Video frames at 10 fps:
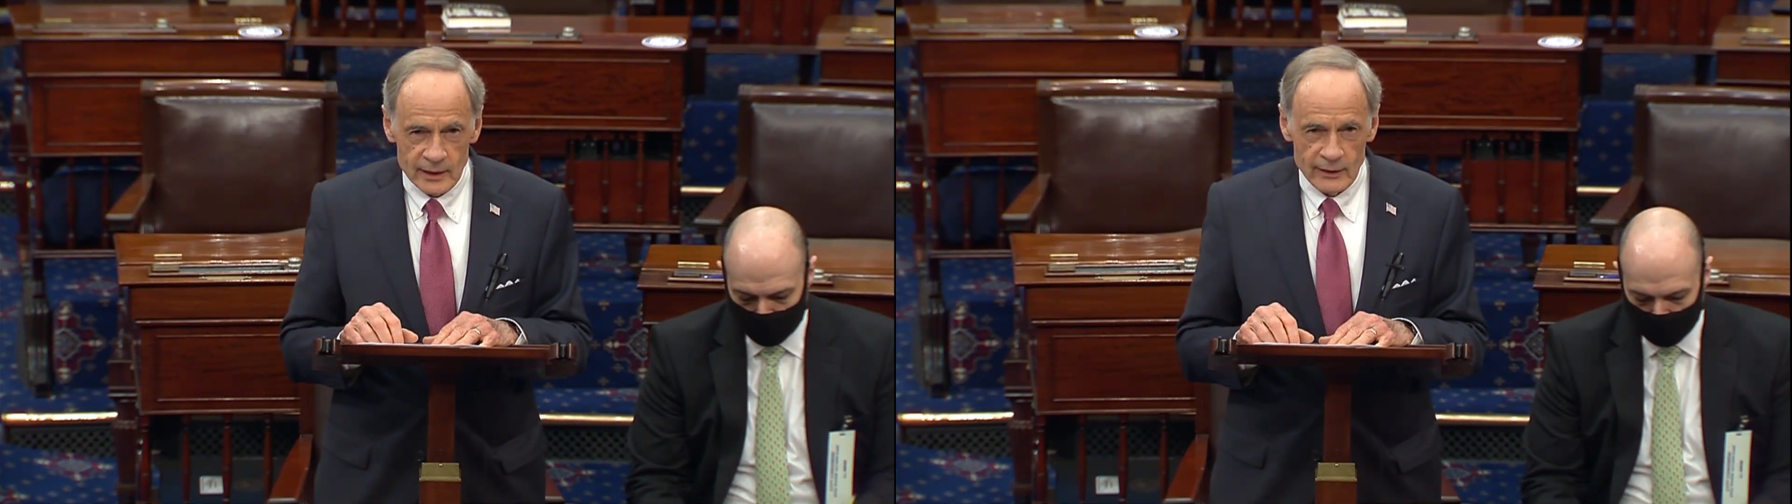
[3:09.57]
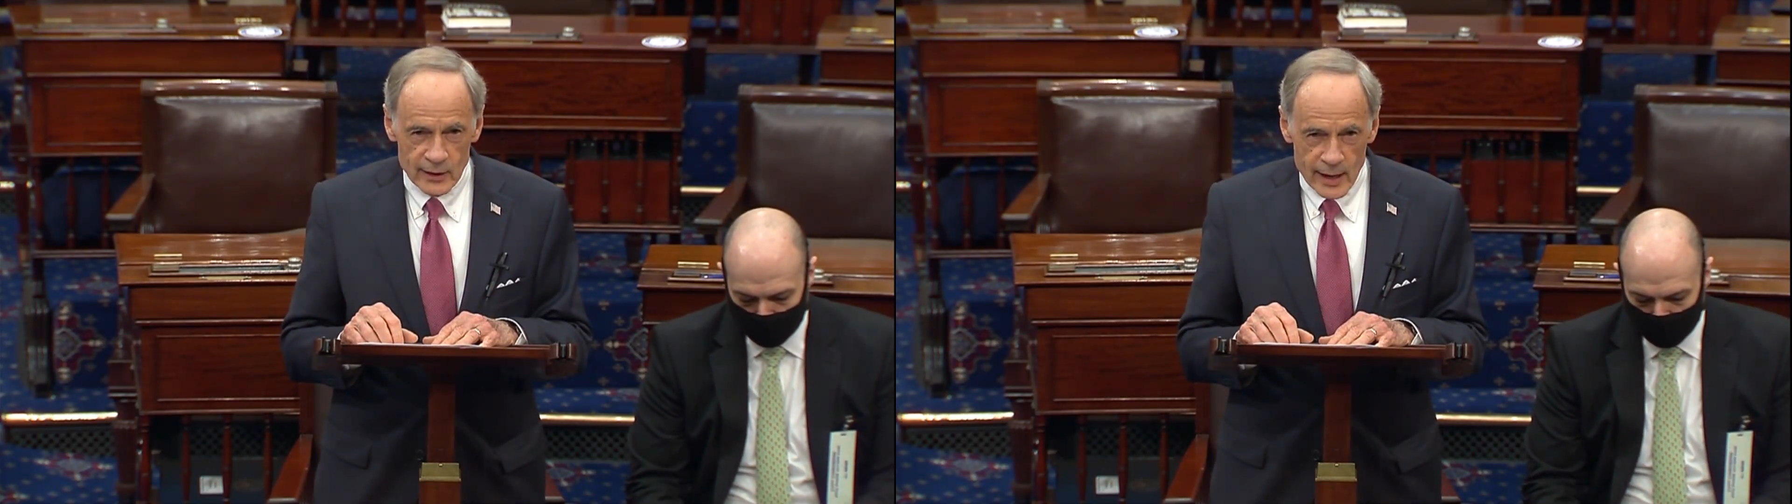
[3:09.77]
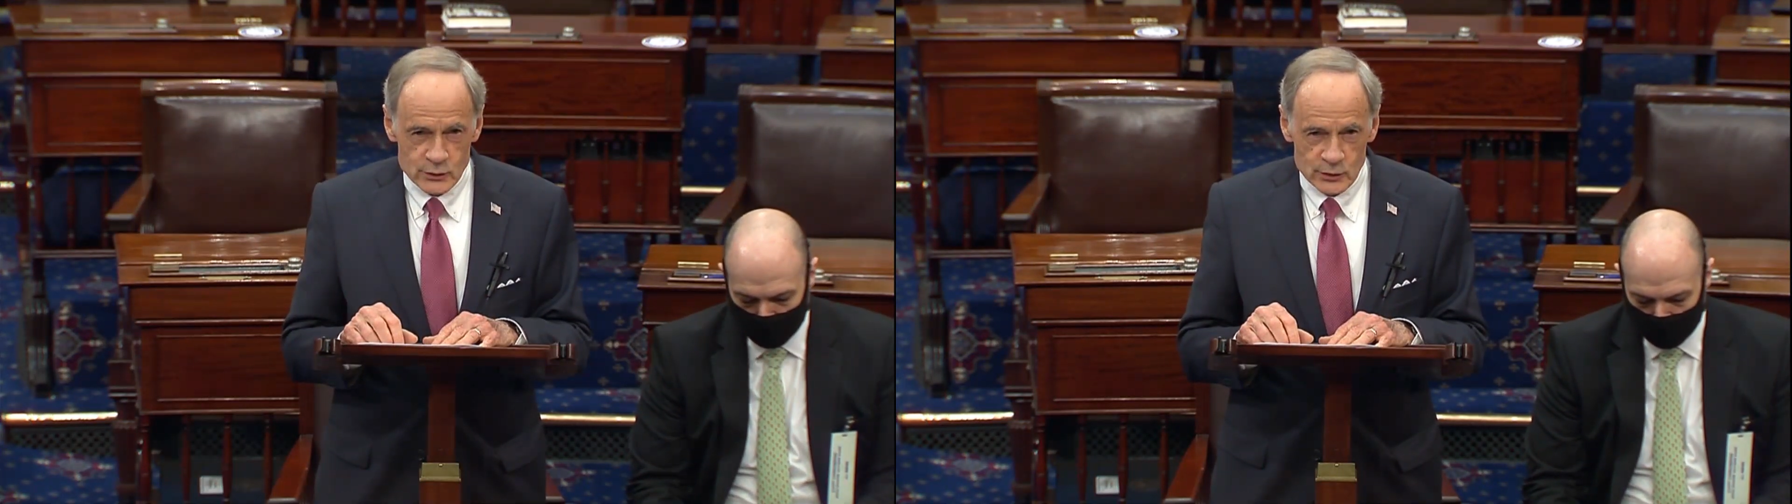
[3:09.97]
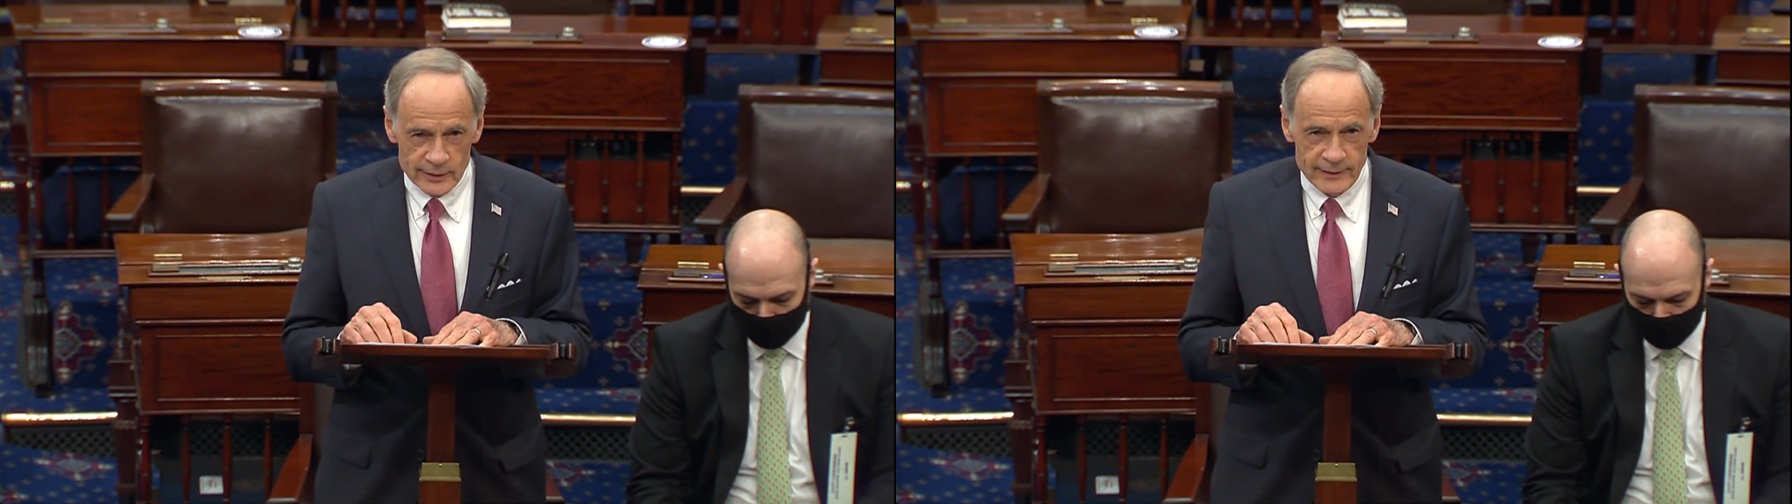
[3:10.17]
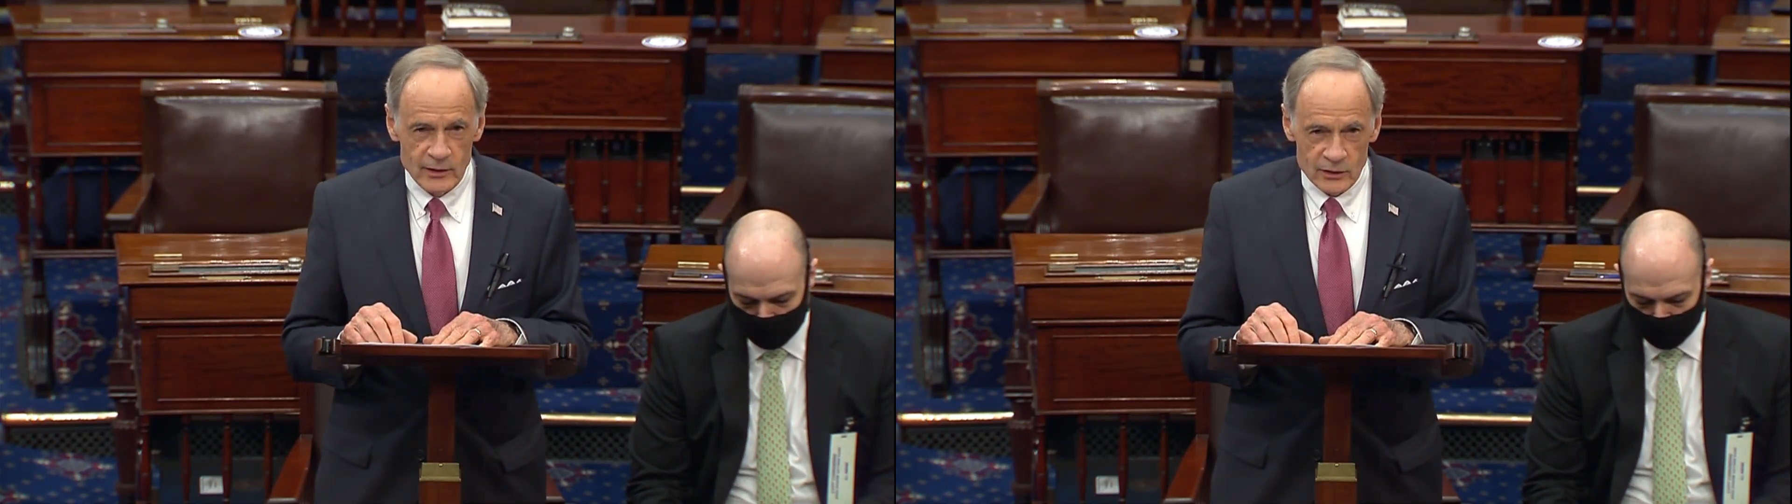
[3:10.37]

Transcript: had actually